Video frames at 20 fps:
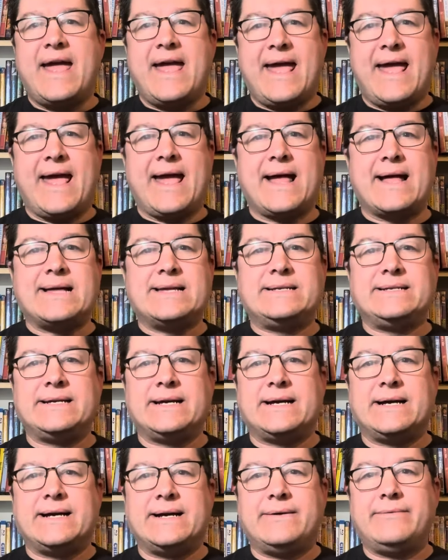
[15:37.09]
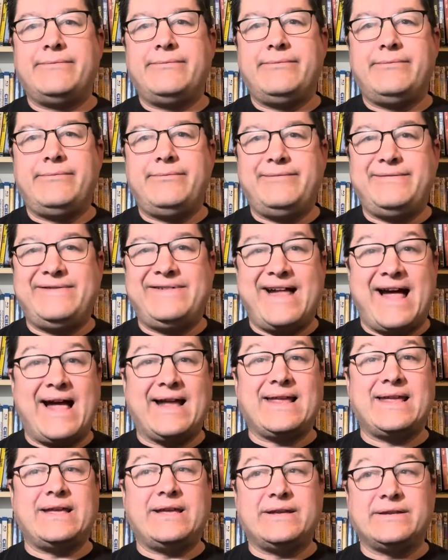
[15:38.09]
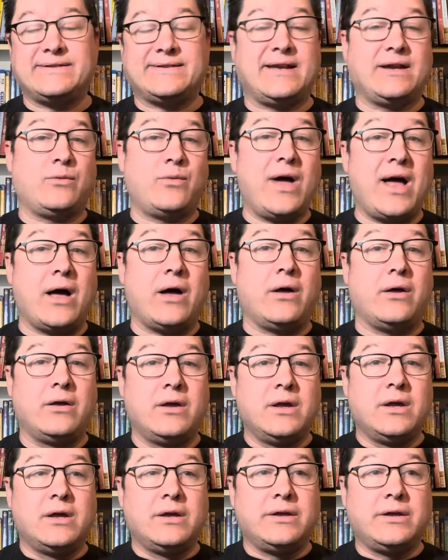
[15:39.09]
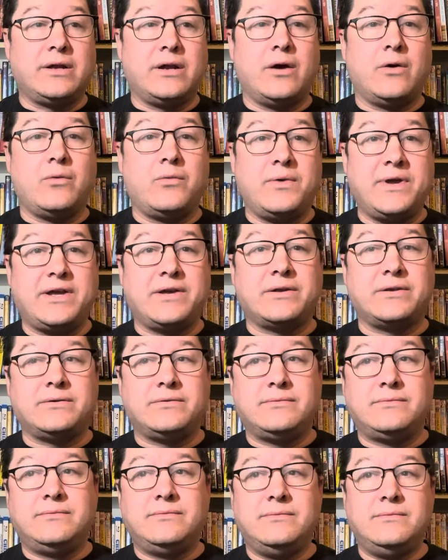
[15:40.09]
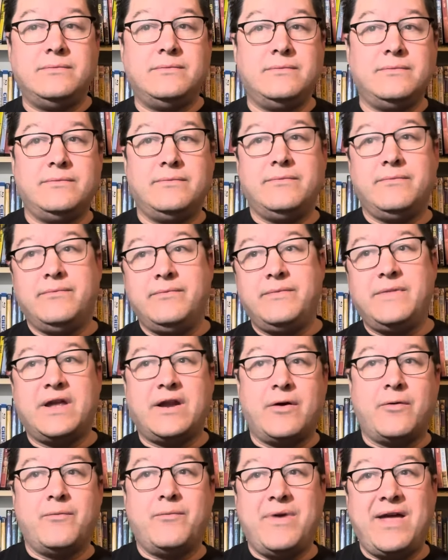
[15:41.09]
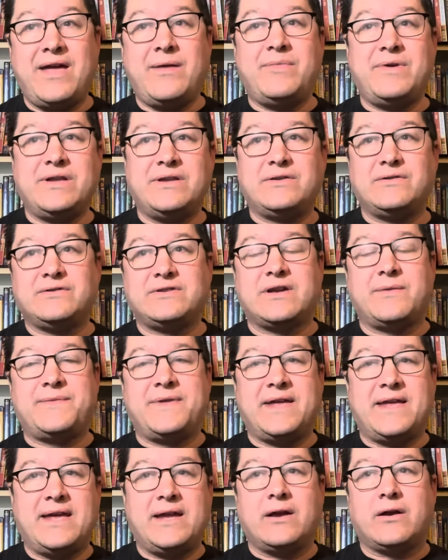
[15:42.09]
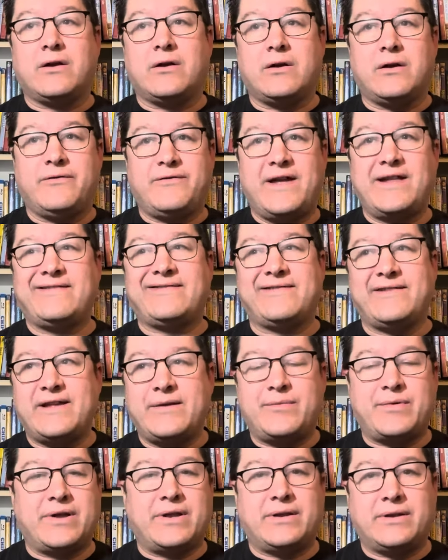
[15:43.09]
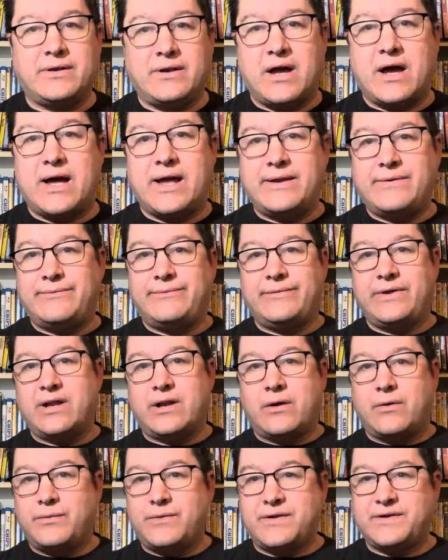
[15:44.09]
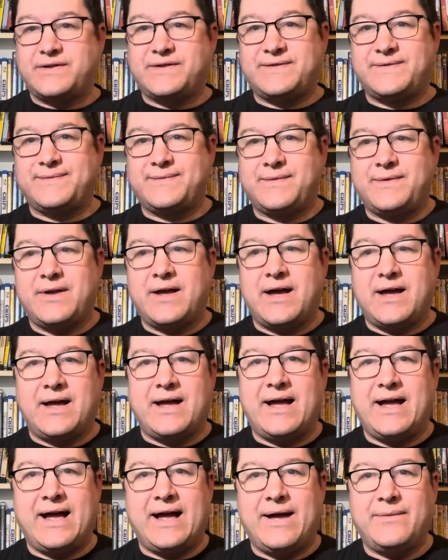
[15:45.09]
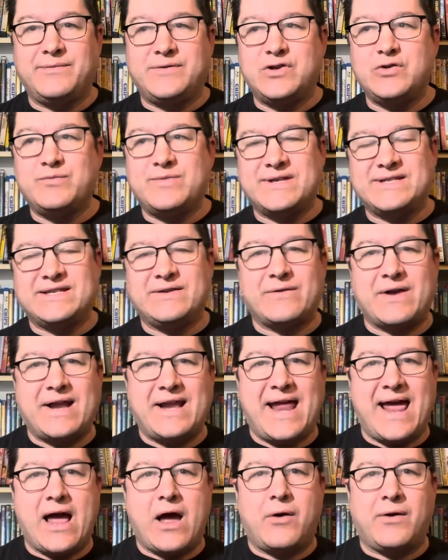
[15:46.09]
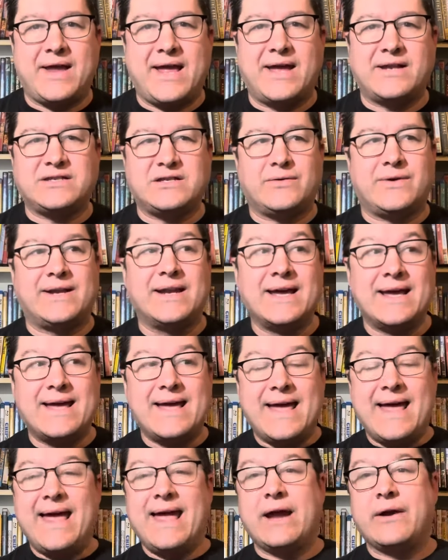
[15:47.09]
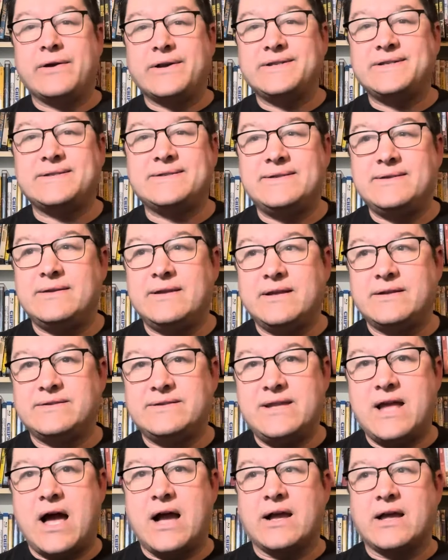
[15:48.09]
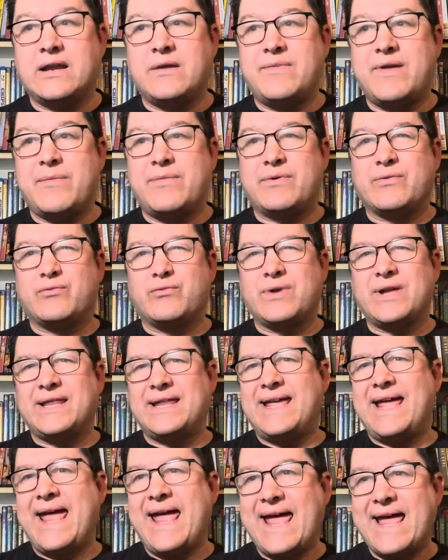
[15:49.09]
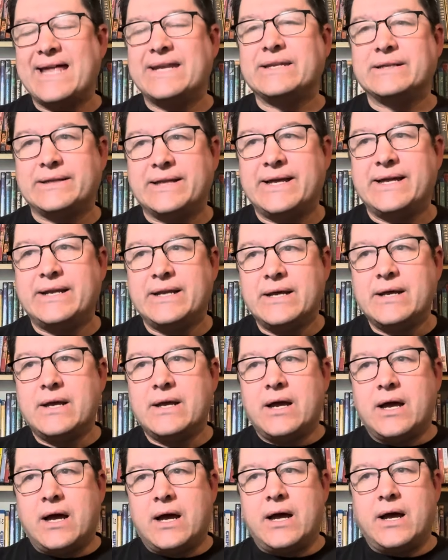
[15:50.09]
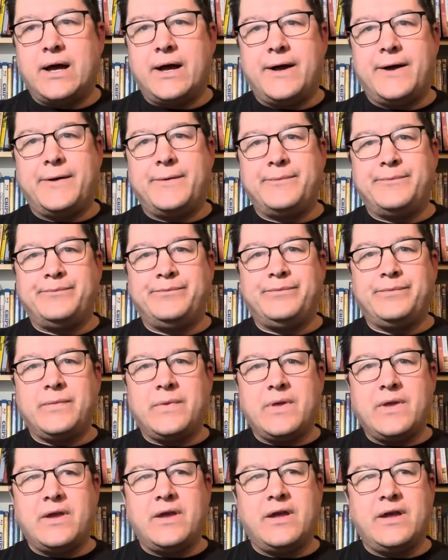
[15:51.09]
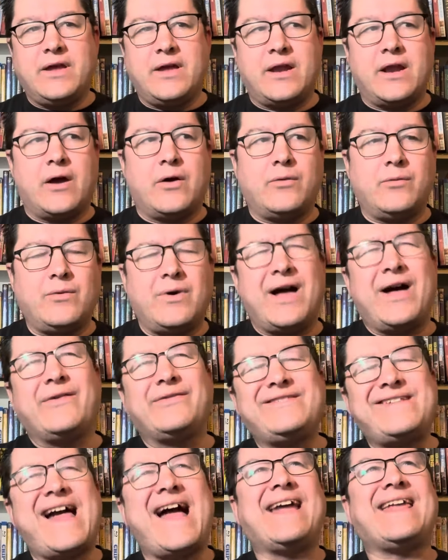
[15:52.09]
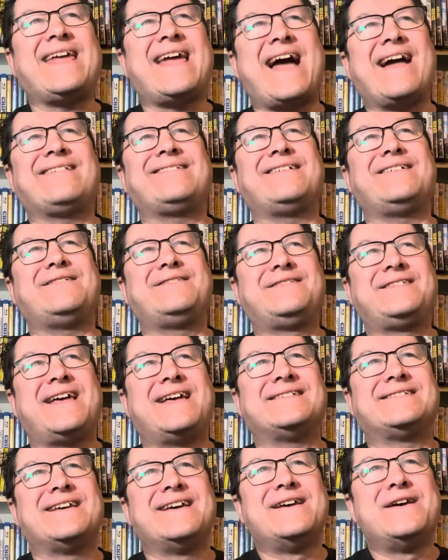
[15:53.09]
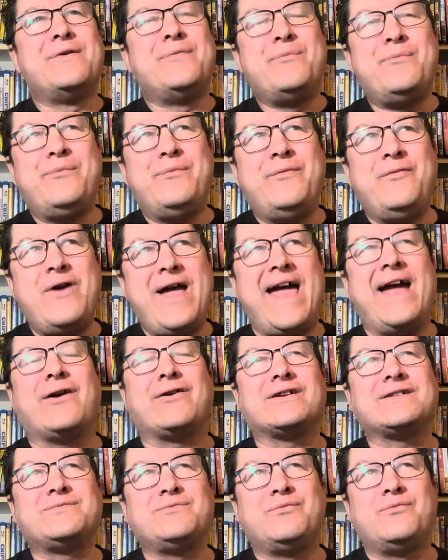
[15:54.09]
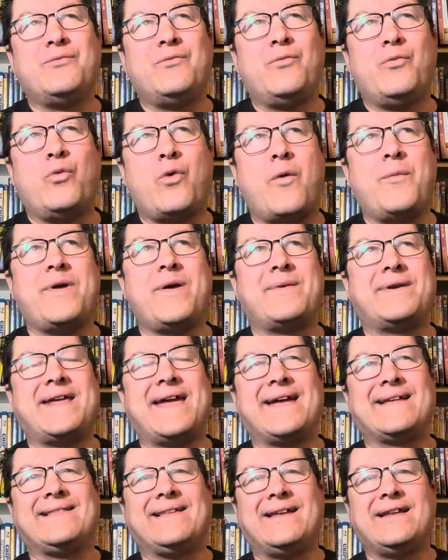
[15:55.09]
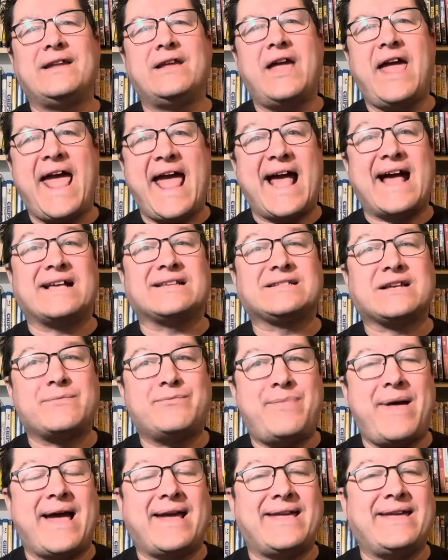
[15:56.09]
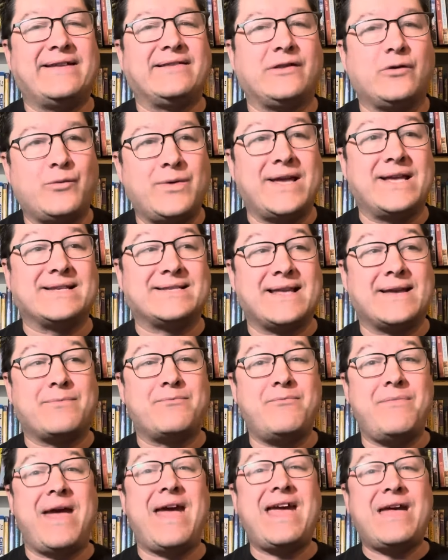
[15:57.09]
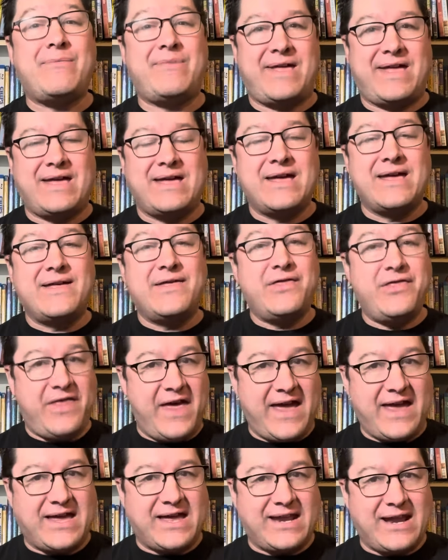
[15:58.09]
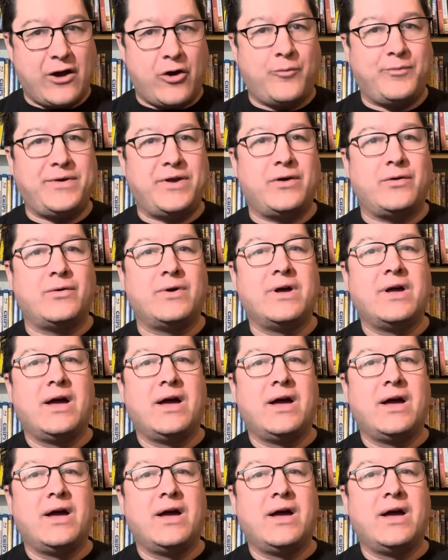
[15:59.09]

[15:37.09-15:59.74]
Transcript: And Jackie is like, well, you know, we could, you know, maybe do something here eventually, but not, you know, this is, I'm too busy right now, can't do it. Harris is not going to be able to really handle it. You know, well, Jackie actually says Harris won't be able to handle it. Ask Becky and Louise. Like, maybe they can help you.